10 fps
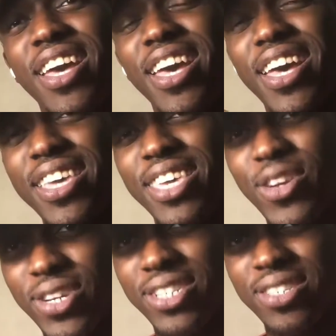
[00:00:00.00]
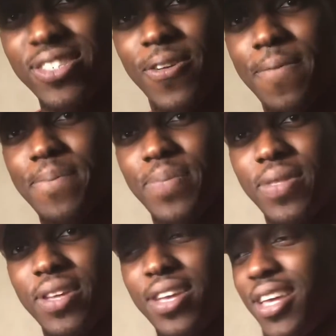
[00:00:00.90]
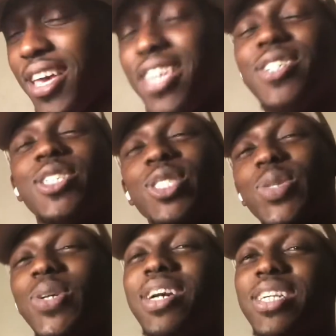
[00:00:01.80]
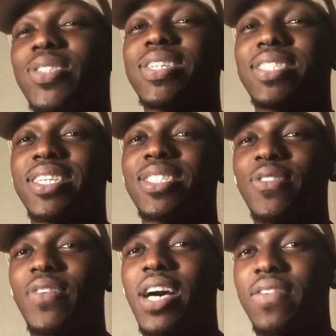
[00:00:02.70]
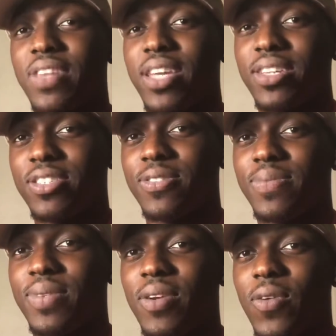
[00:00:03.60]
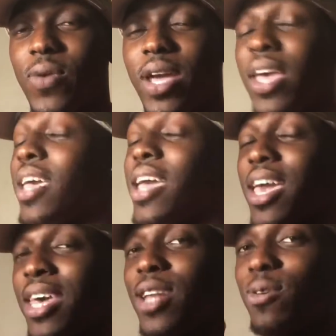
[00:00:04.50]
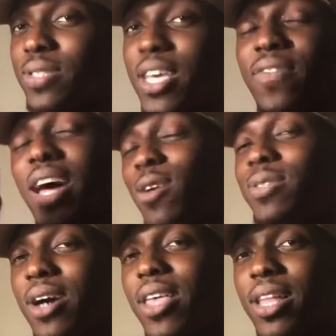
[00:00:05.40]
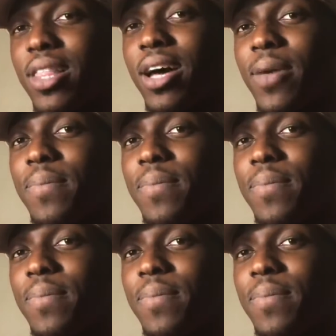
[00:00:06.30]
a year is? A year is 365 days, right? And if that don't sound like a lot,